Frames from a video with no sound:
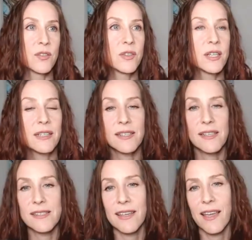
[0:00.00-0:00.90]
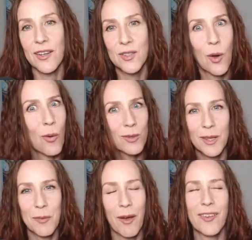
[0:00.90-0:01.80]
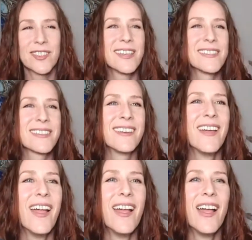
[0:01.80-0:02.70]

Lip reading: So if you're getting seasick, I totally apologize.